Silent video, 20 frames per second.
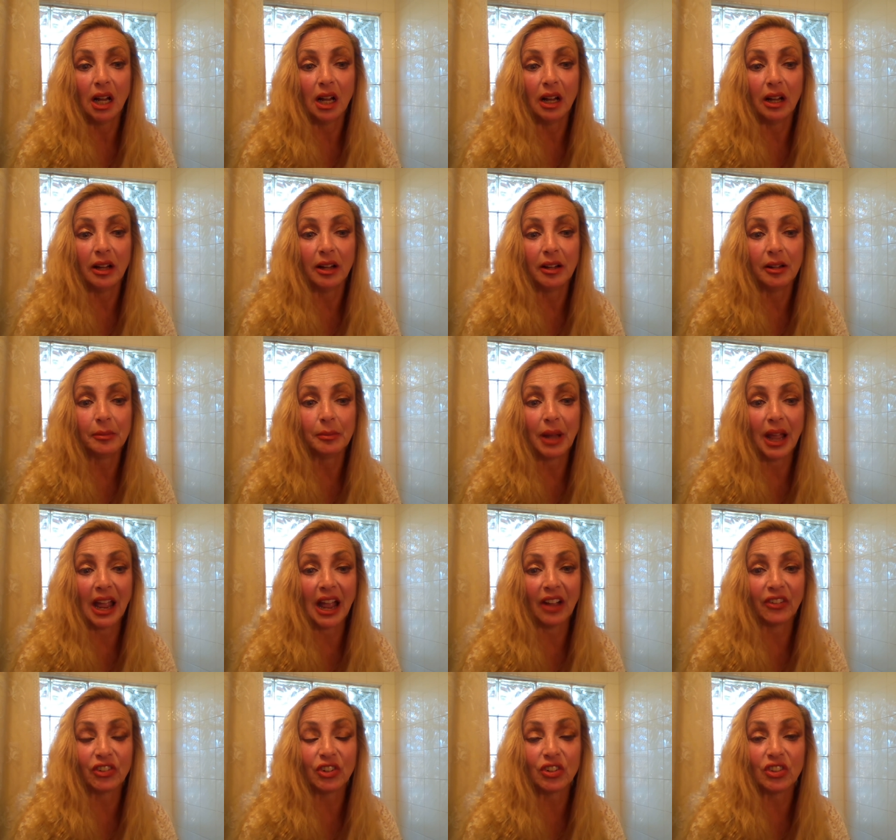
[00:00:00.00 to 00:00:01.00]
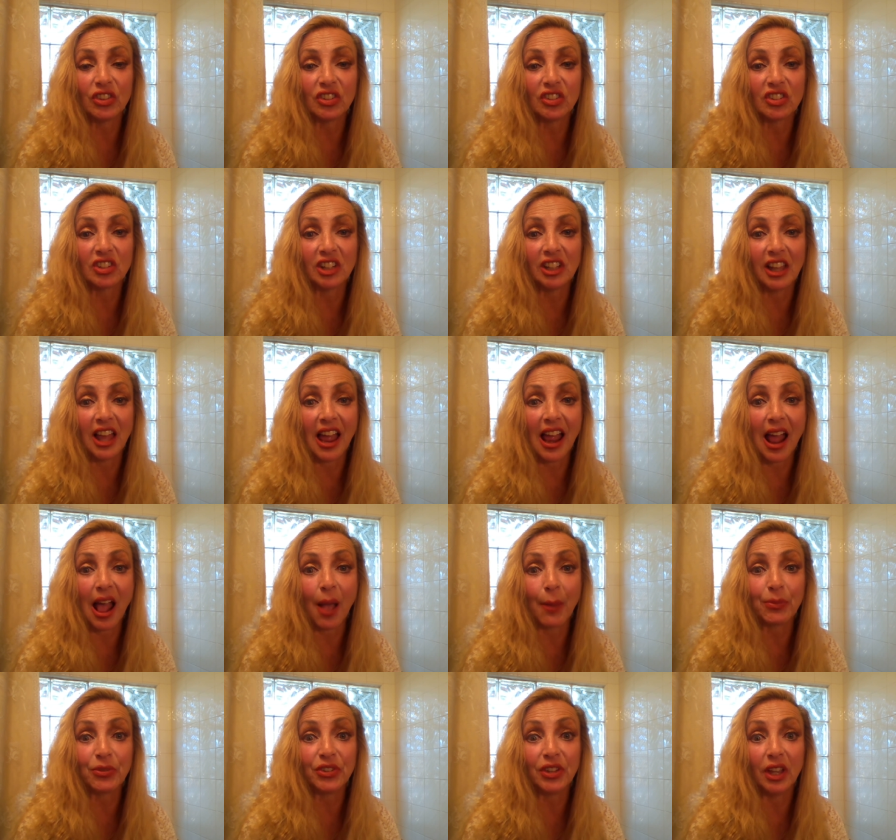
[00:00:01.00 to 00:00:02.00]
um, after this
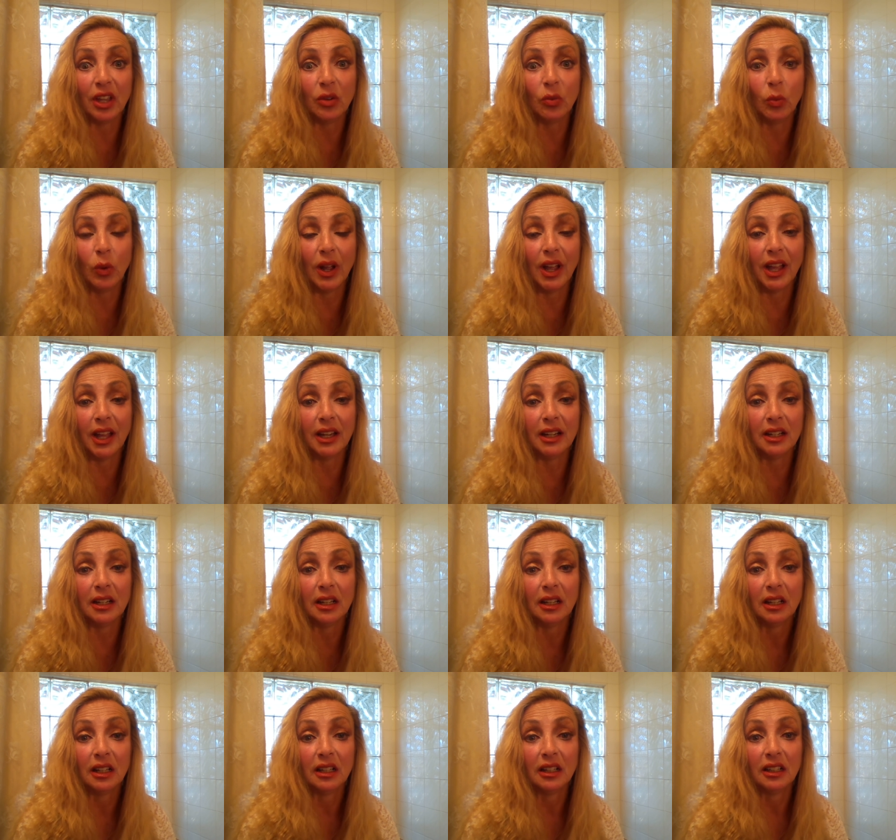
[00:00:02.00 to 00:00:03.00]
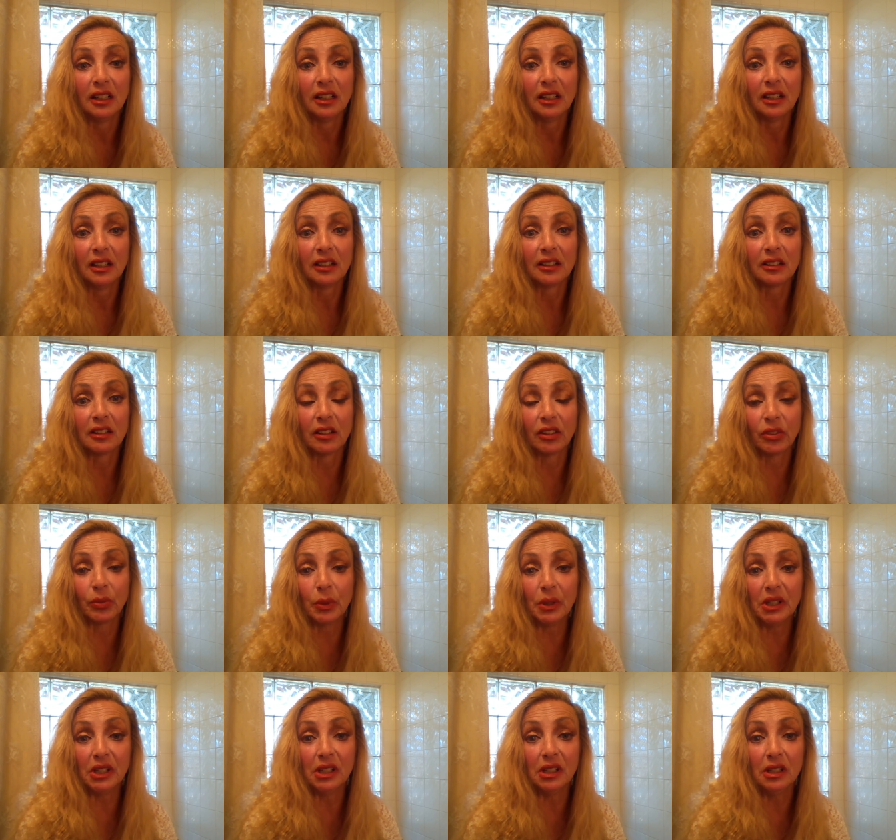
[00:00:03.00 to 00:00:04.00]
collapse and when the
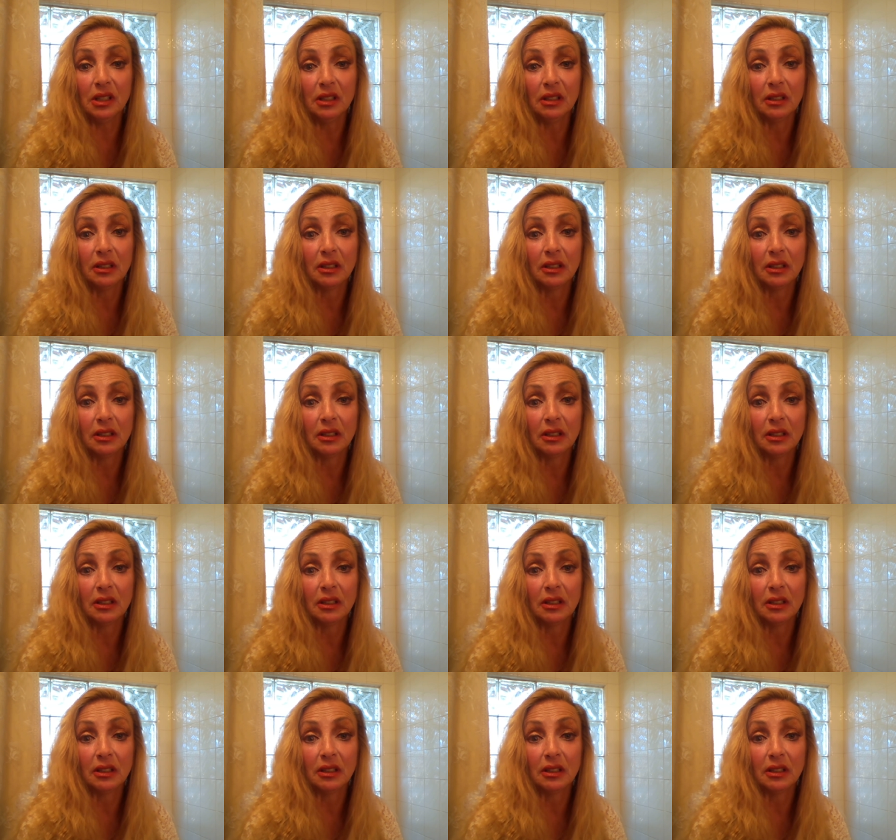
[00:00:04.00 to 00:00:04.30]
three,